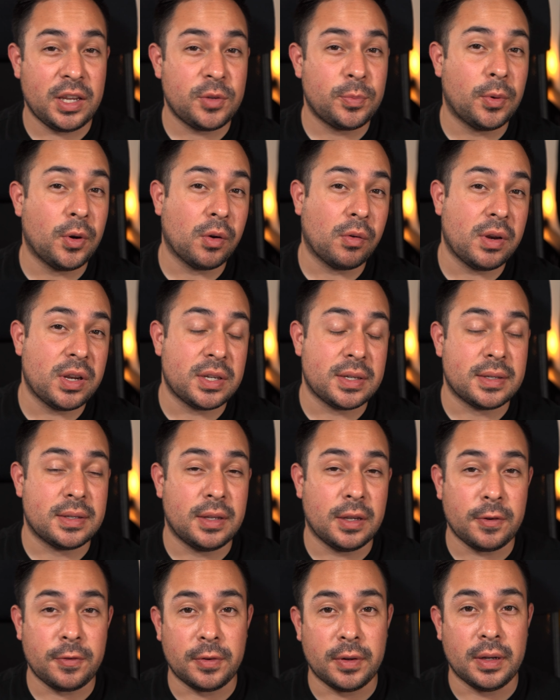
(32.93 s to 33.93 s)
each brokerage is
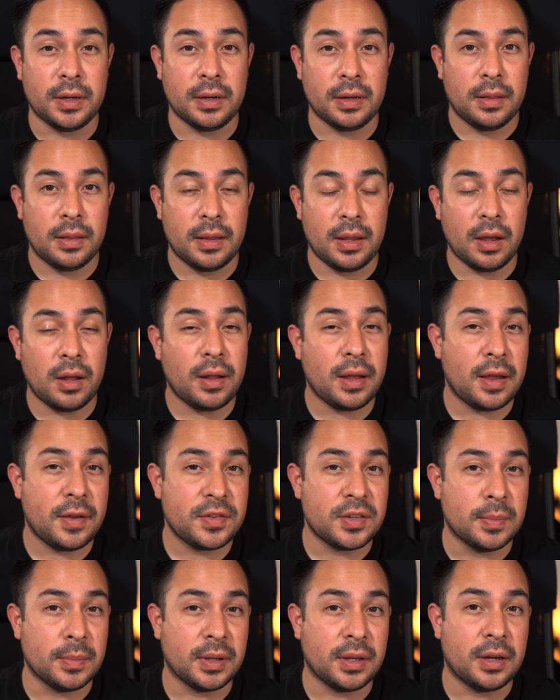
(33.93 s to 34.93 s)
different, they all
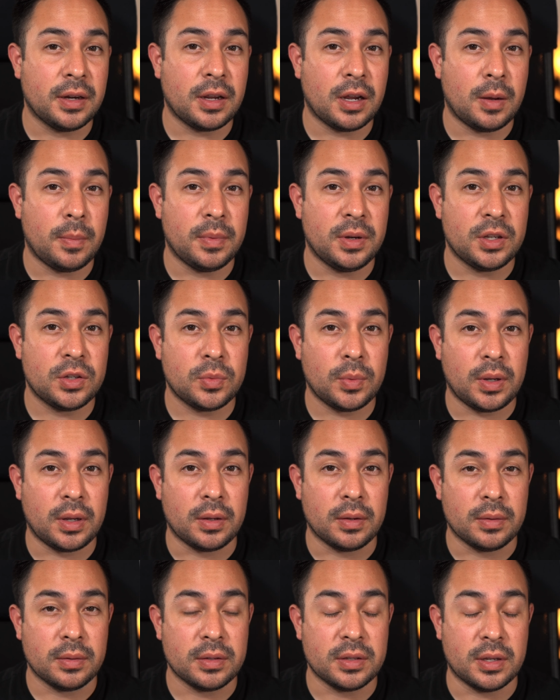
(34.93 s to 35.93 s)
have something in common as
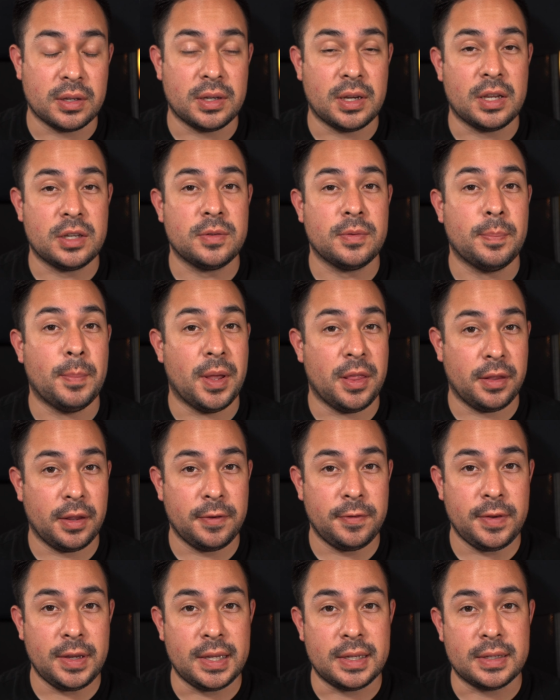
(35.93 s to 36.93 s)
well, such as
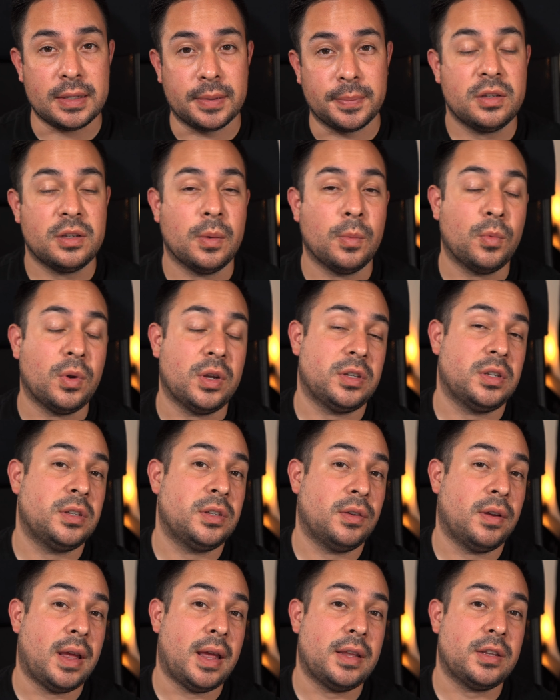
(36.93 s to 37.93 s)
monthly fees. Some
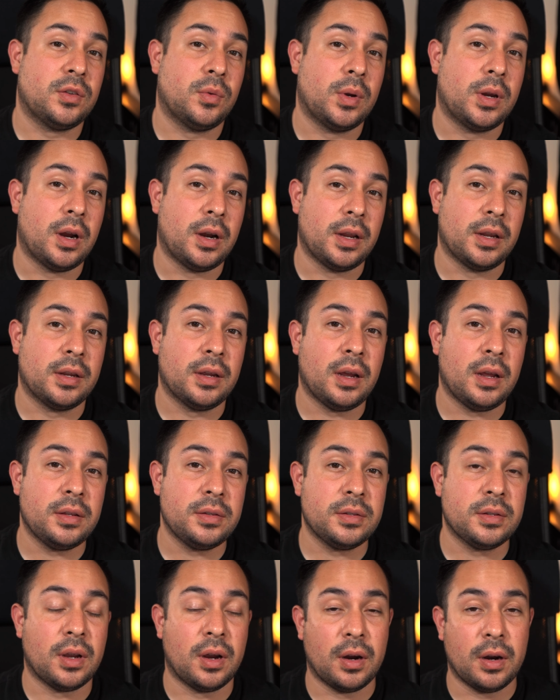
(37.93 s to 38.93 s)
questions to ask regarding
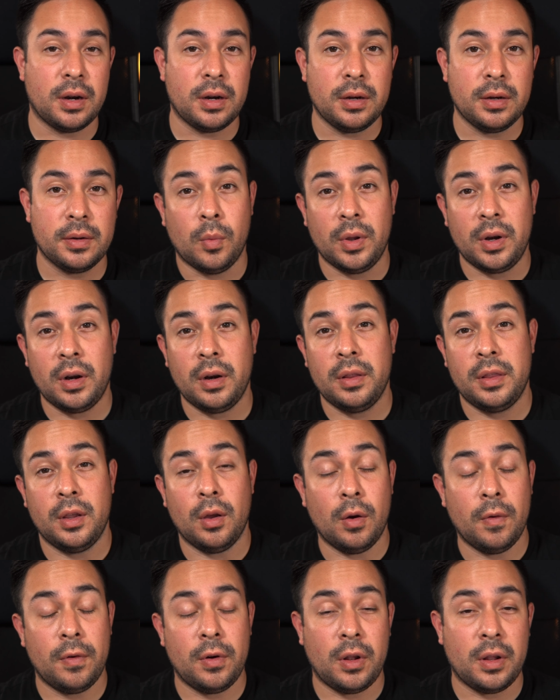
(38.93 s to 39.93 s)
costs are, what are
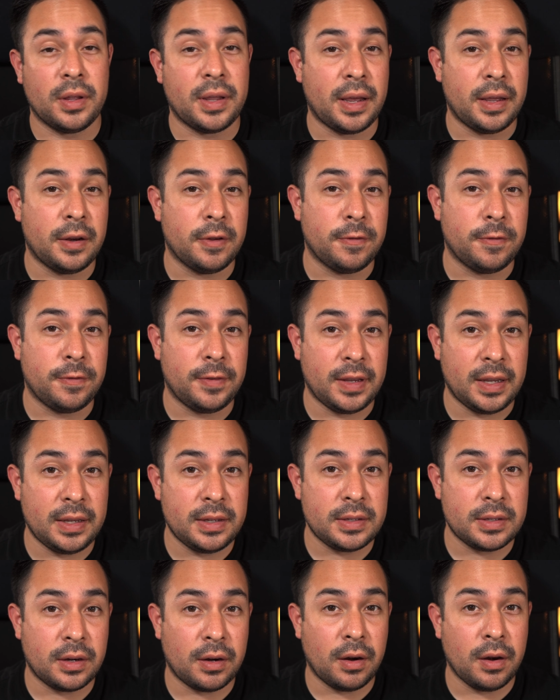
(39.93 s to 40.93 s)
the overall kind of
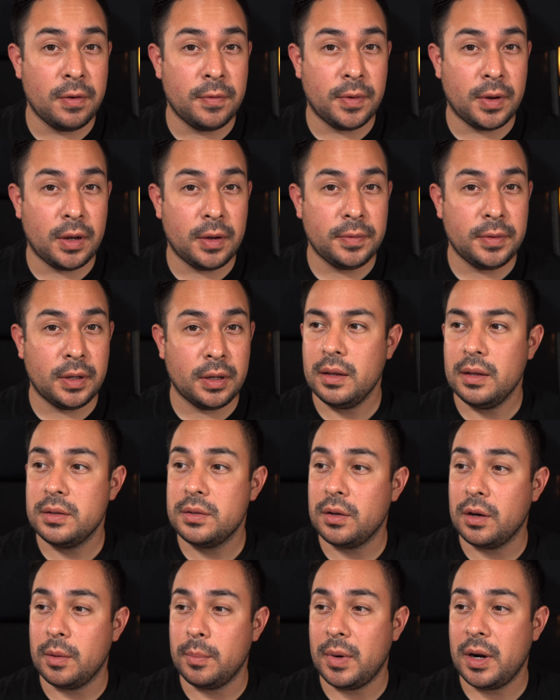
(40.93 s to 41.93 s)
fees that are involved?
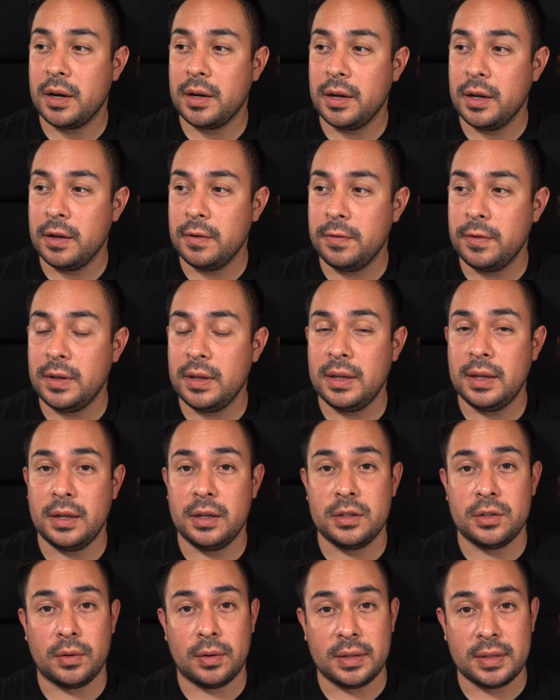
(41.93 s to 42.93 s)
Is there a marketing fee?
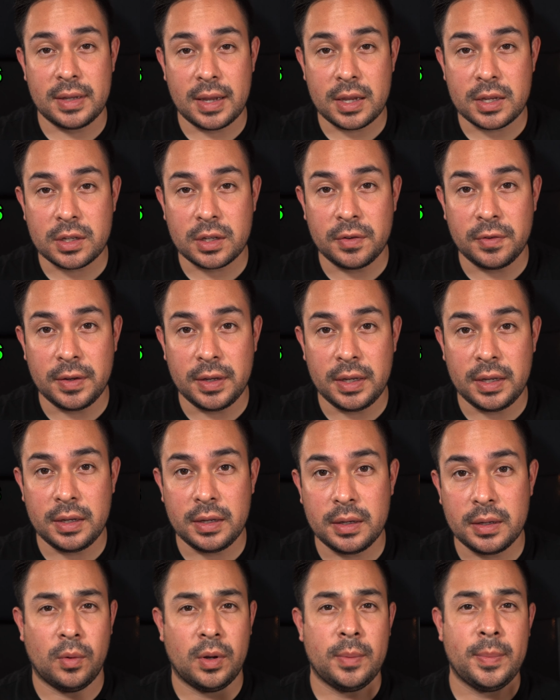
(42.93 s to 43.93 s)
Is there a desk
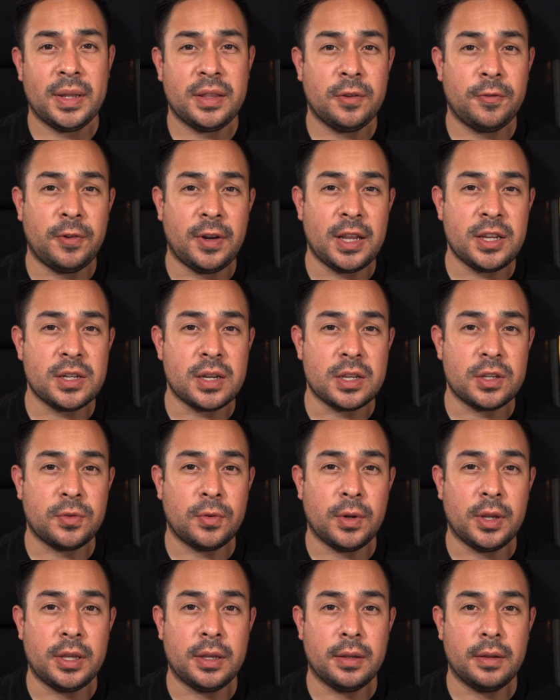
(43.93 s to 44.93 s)
fee? What about the franchise
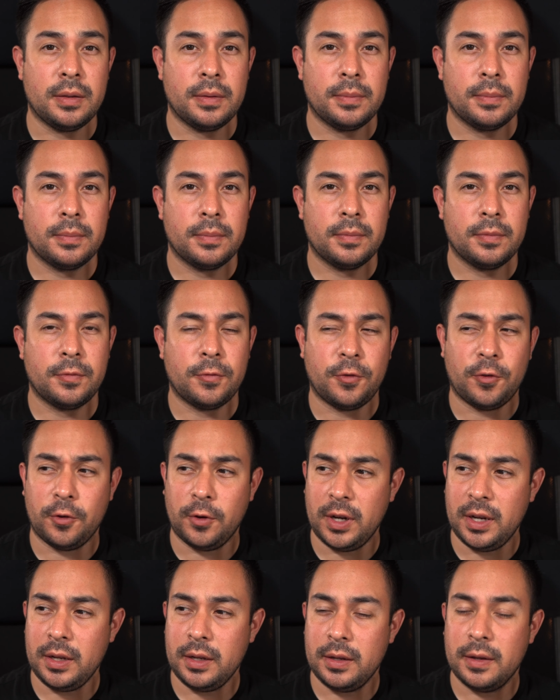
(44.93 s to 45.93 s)
fee?
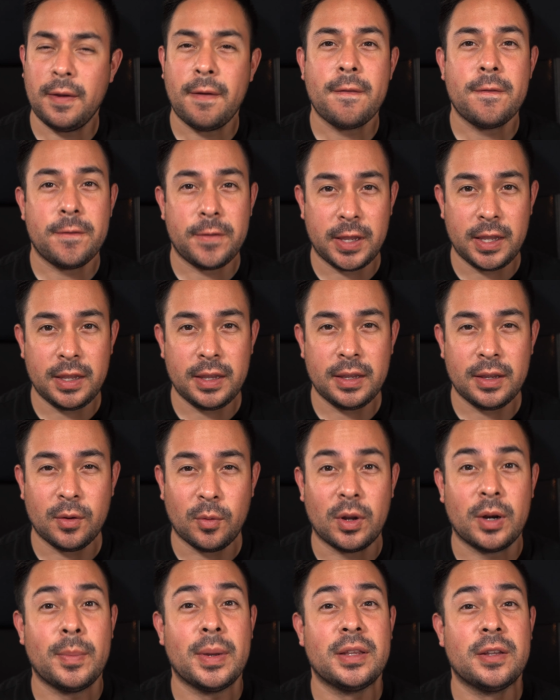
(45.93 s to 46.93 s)
Free? Fee?
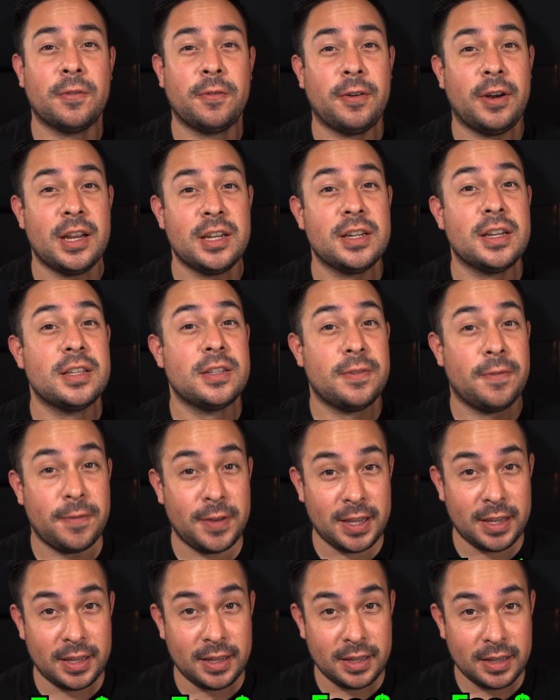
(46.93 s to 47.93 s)
What about the franchise
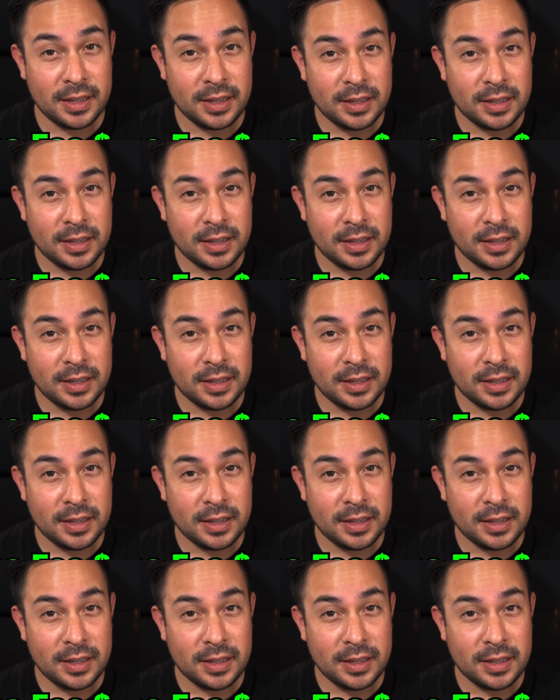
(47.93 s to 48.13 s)
fee?